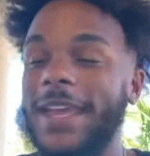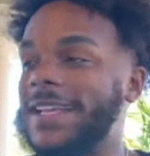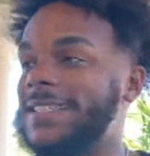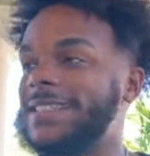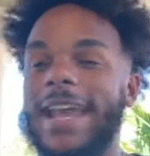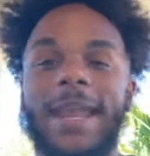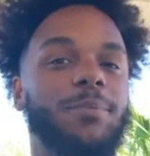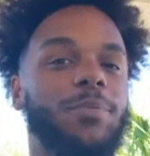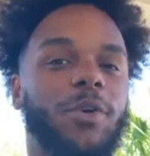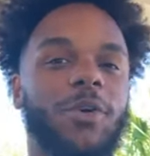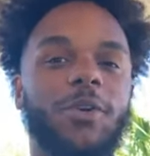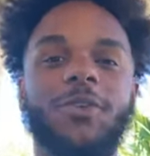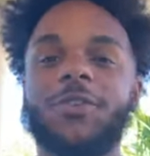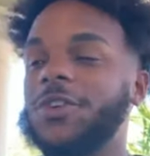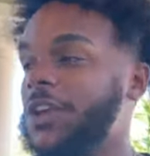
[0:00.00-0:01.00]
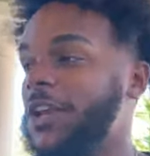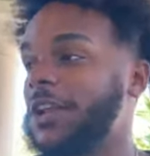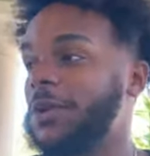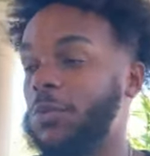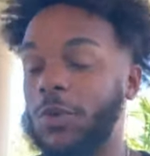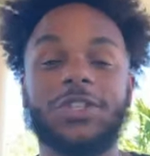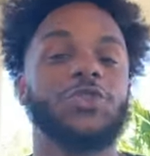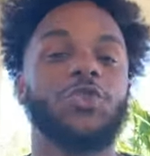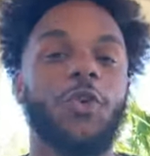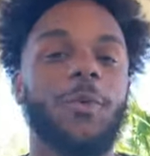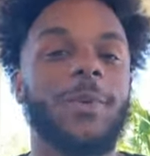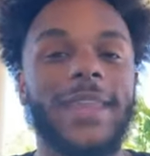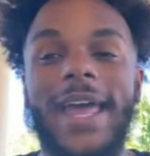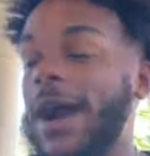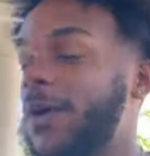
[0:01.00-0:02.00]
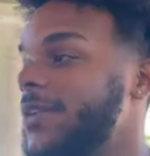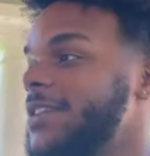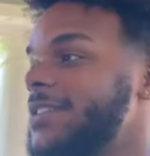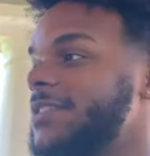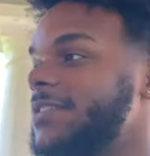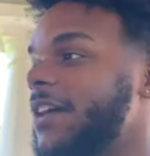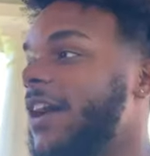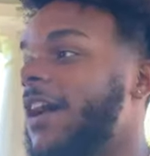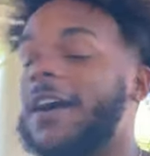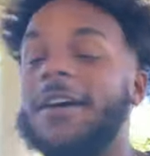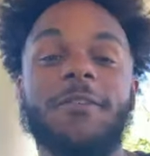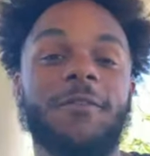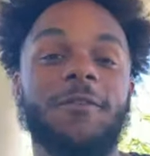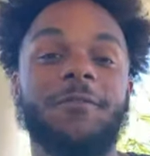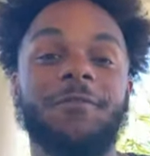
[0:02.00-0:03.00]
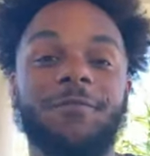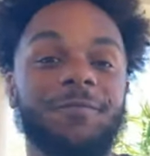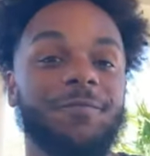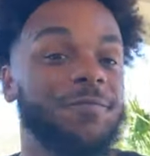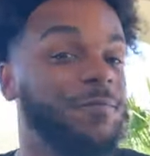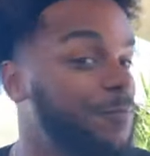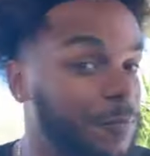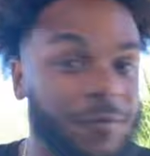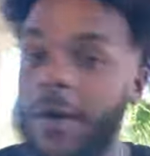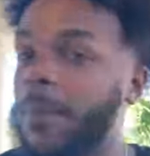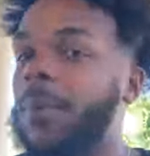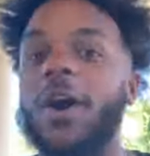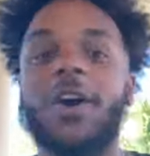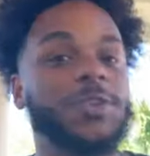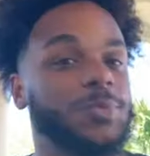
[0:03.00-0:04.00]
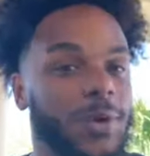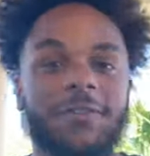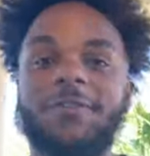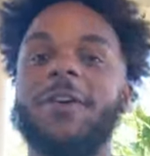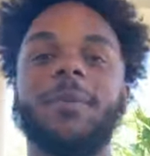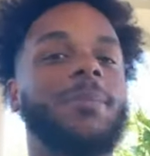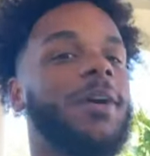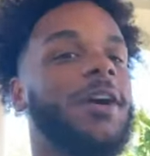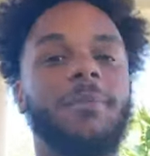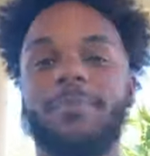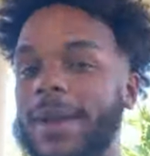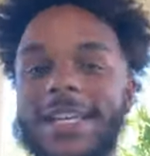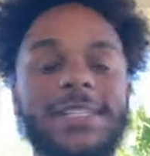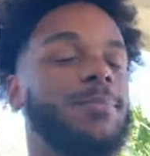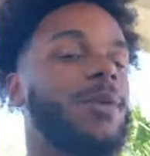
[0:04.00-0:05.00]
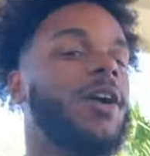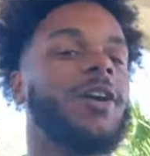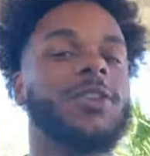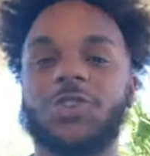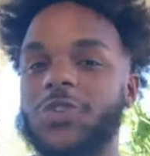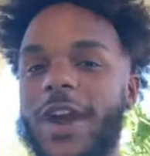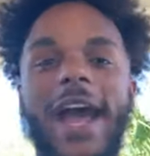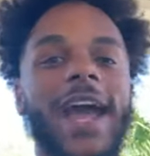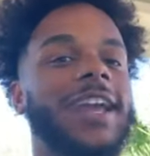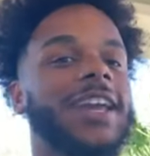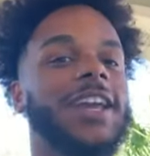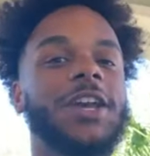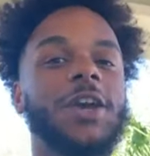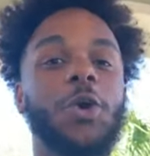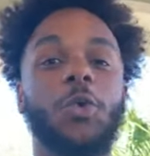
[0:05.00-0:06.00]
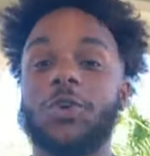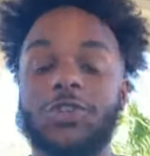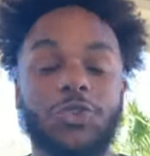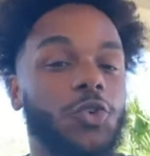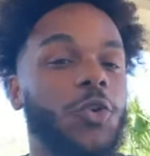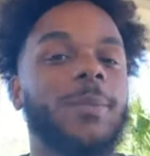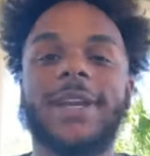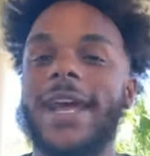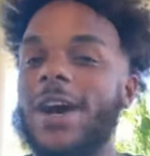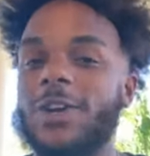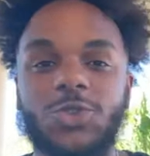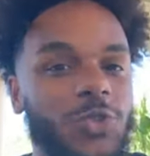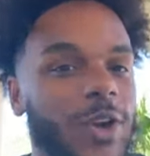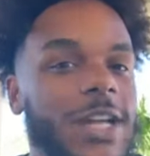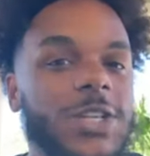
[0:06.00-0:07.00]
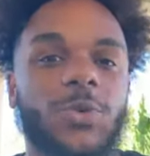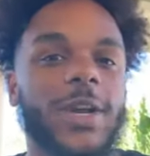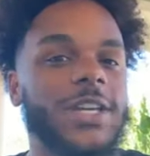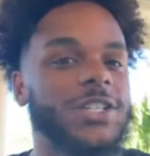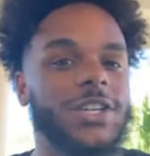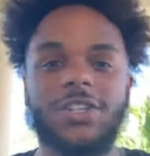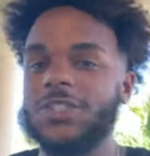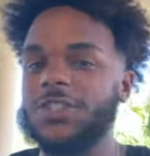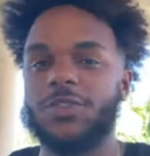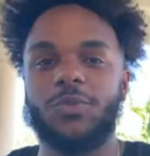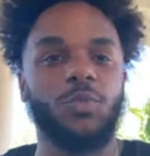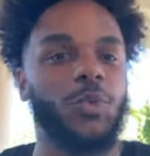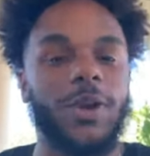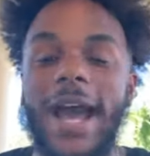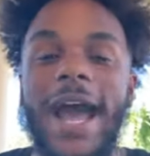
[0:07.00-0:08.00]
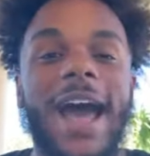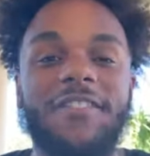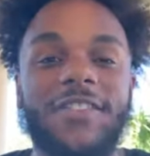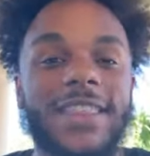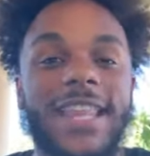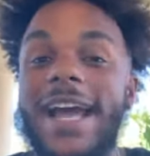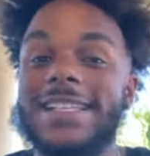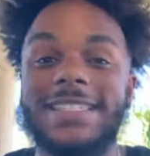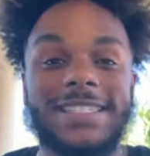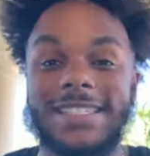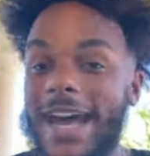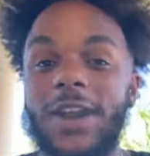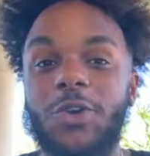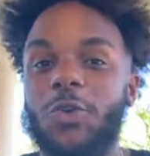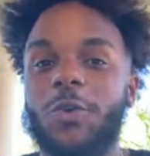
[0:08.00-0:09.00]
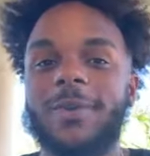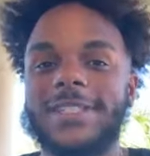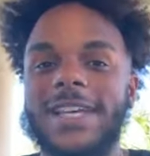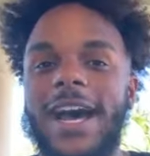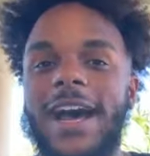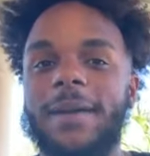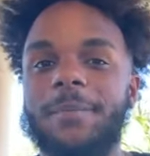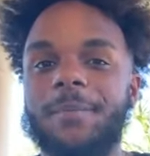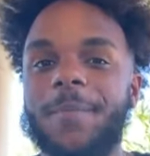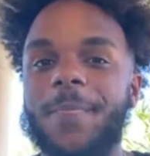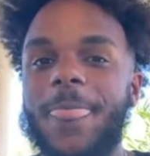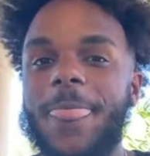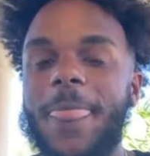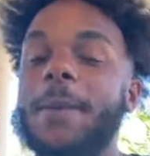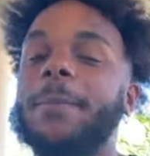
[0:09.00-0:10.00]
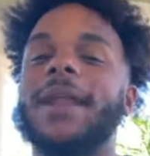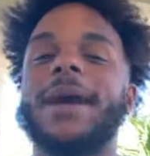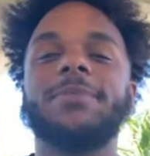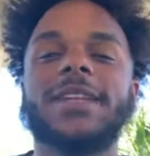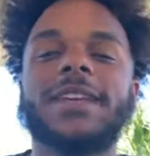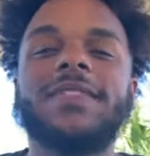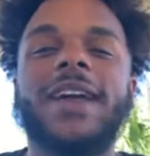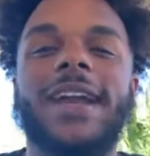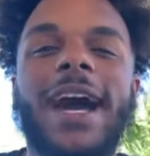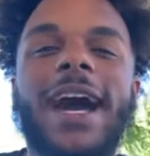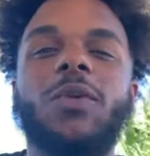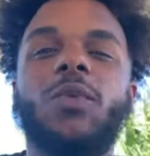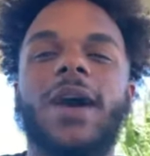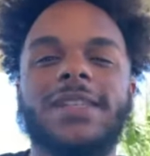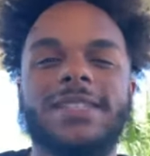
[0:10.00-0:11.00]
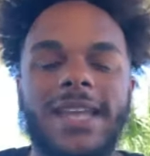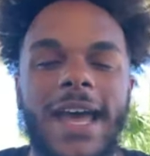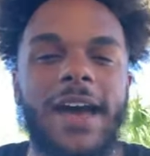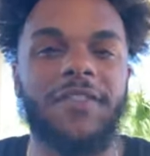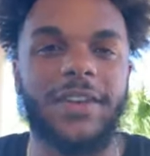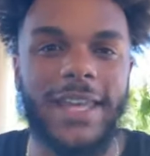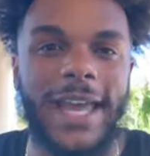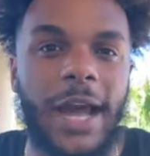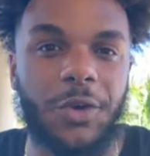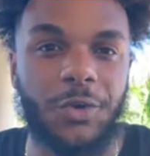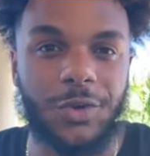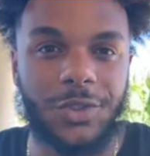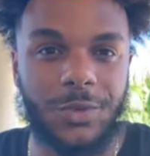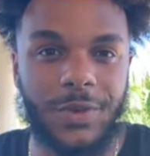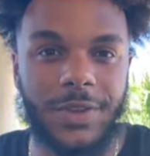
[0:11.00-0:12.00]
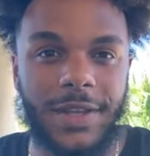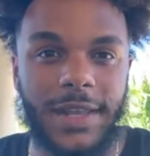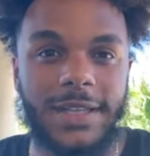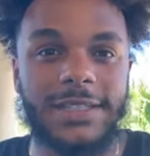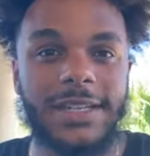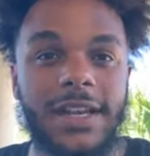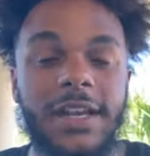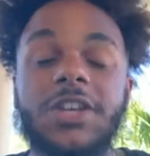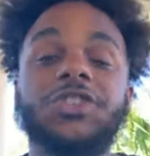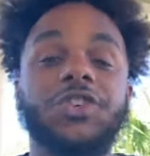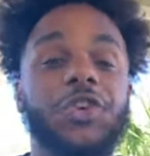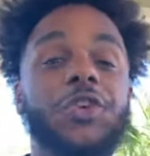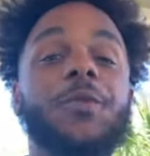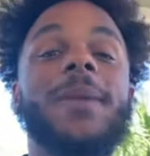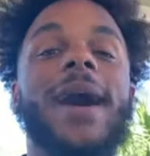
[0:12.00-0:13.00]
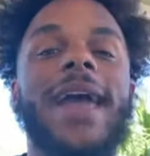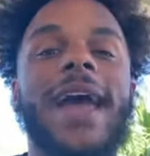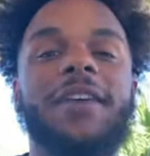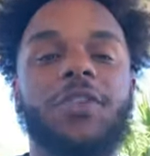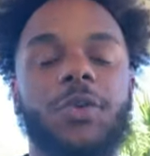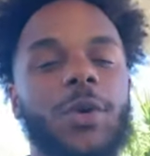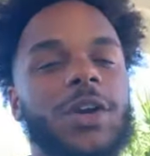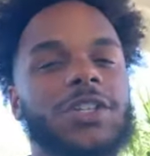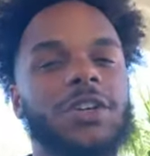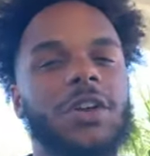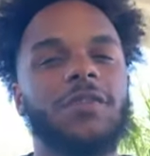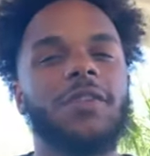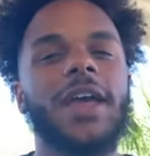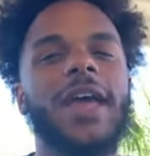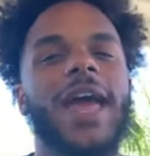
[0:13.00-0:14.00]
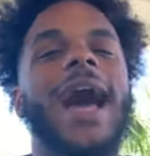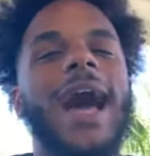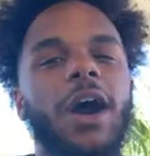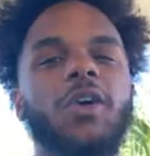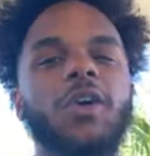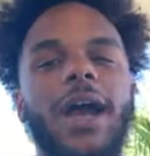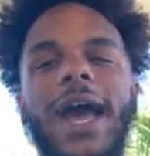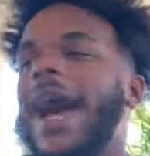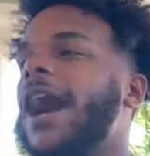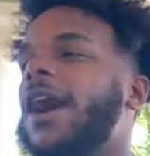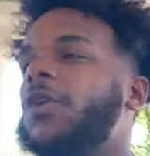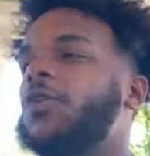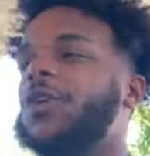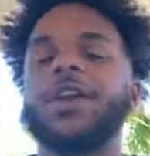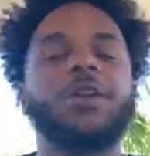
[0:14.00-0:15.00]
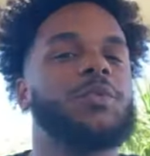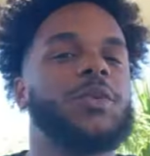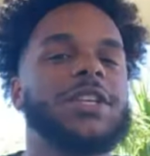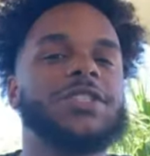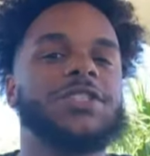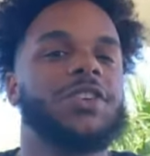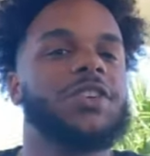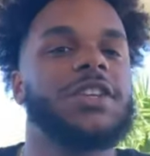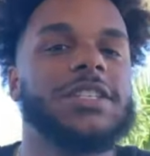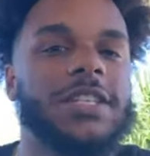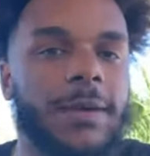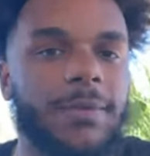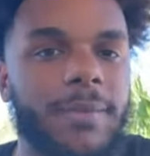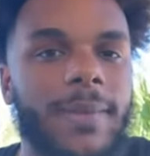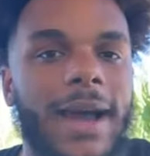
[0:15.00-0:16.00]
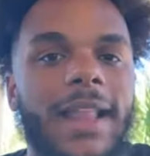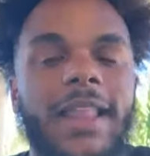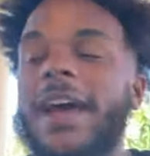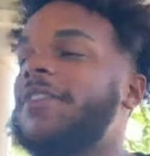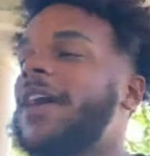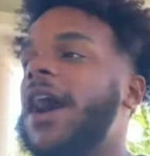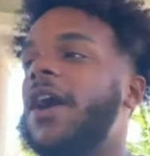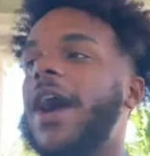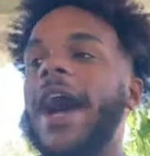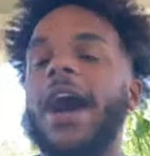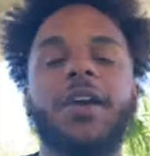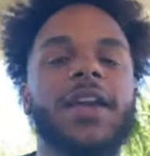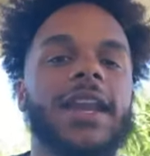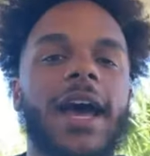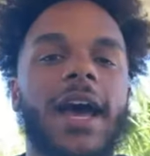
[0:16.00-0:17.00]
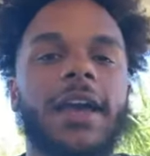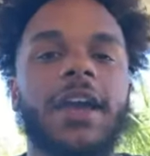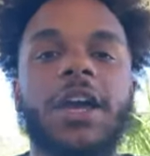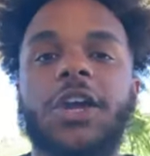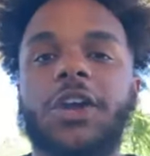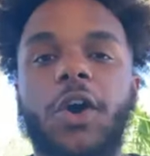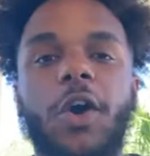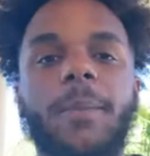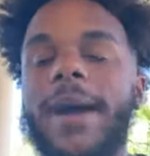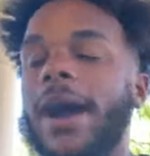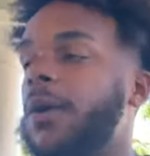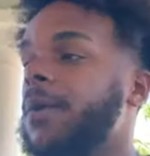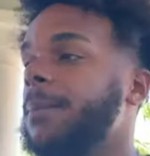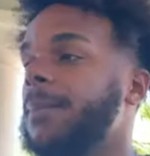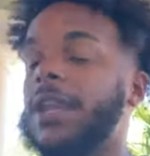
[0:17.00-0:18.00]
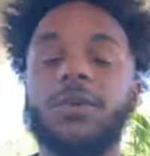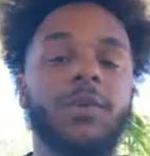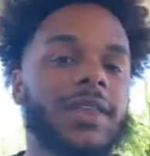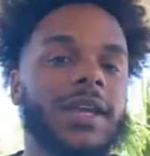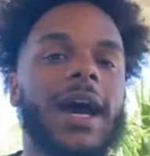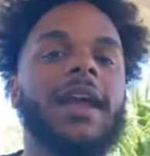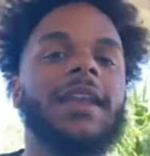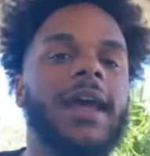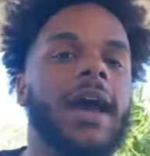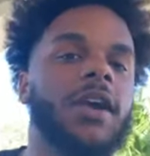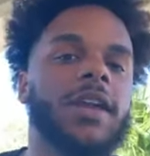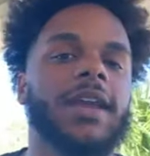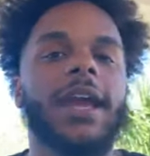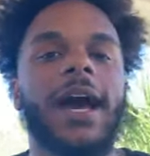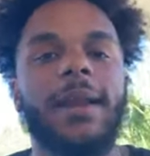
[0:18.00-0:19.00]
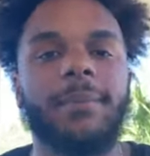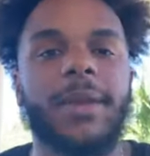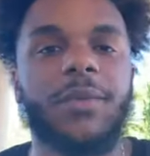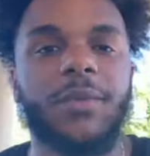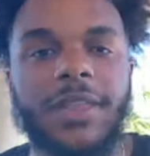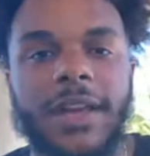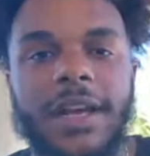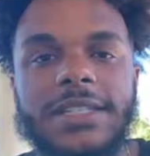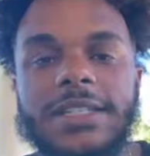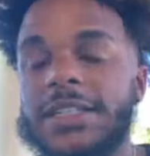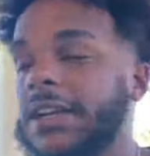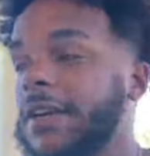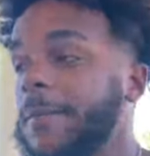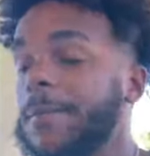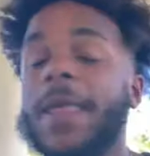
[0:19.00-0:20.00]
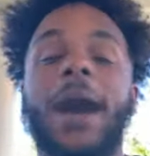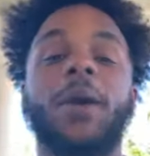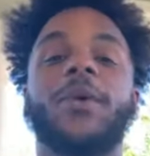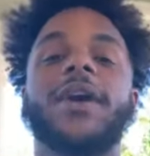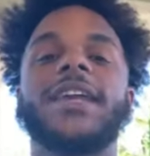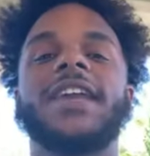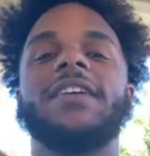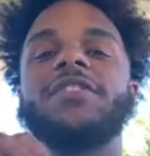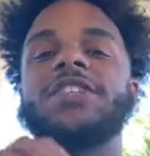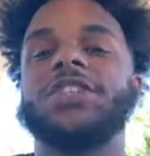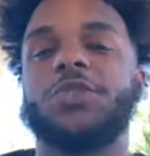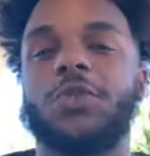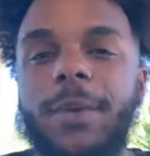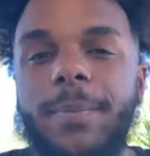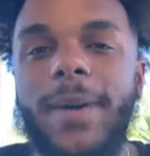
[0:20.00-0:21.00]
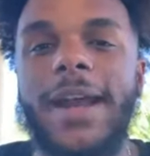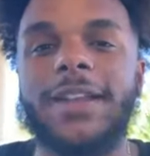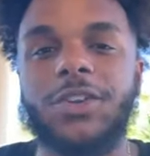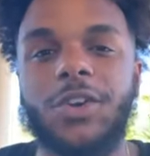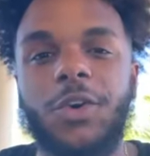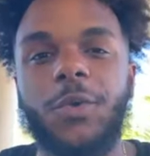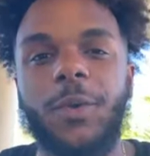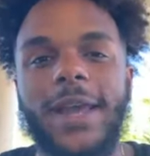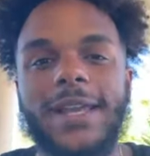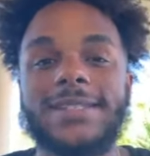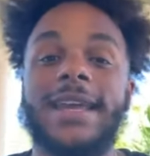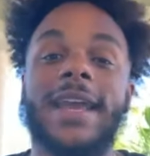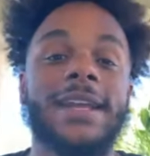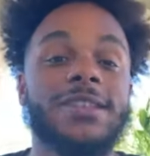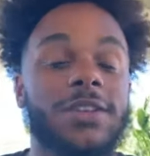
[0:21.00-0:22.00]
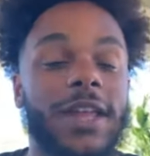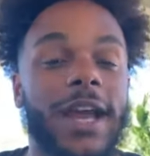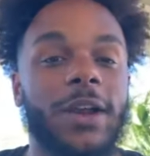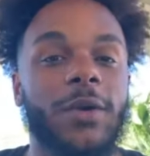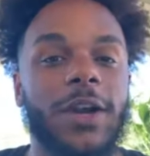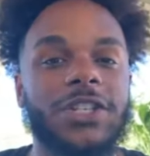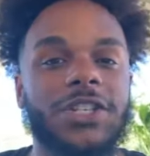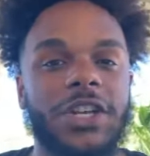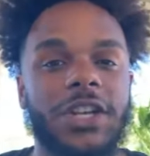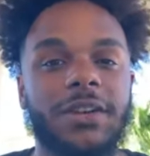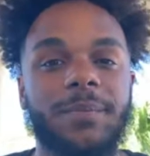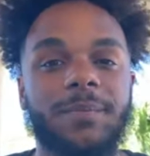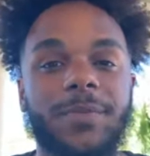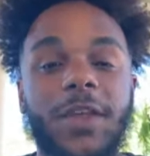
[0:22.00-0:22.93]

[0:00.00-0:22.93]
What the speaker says: It's April. What's normal now is football, spring football, baseball, track. What's normal now is graduations. We're not having that. It's not a normal time. But I believe that God wants to have encounters with us. So you might have the question of how can we stir this up in my life? How can I go about meeting with God, and how can God meet with us? I want to give us three practical ways to answer that question.